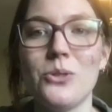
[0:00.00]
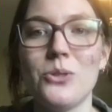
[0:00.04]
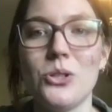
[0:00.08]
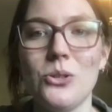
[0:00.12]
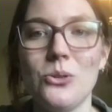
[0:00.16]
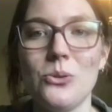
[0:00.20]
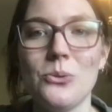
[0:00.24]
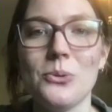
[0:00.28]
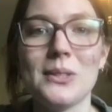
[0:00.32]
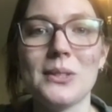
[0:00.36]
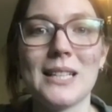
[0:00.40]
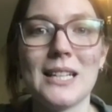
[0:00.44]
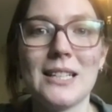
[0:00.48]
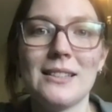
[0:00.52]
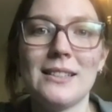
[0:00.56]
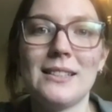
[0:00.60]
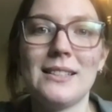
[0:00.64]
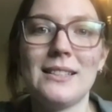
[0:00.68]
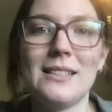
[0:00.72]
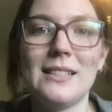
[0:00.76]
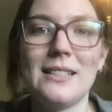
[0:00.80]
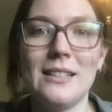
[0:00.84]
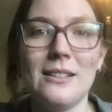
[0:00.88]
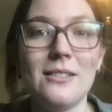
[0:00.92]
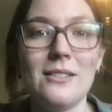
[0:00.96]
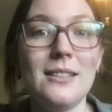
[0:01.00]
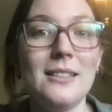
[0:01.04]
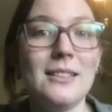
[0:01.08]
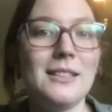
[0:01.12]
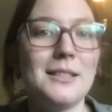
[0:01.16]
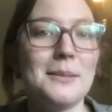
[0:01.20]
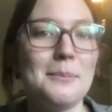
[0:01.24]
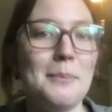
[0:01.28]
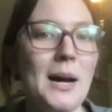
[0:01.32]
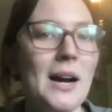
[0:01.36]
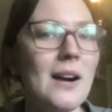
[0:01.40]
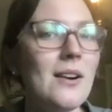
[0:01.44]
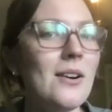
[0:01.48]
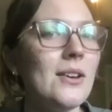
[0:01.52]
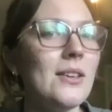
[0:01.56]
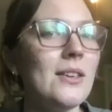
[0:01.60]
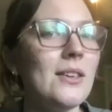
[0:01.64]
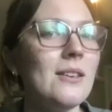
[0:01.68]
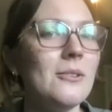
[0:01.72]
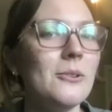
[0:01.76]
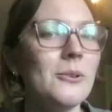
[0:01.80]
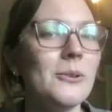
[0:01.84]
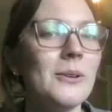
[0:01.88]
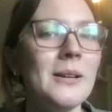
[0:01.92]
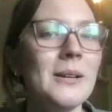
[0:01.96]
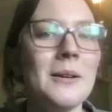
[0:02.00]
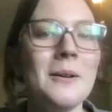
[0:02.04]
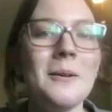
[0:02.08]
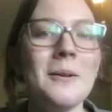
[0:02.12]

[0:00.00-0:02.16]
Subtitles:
choose can still inspire you,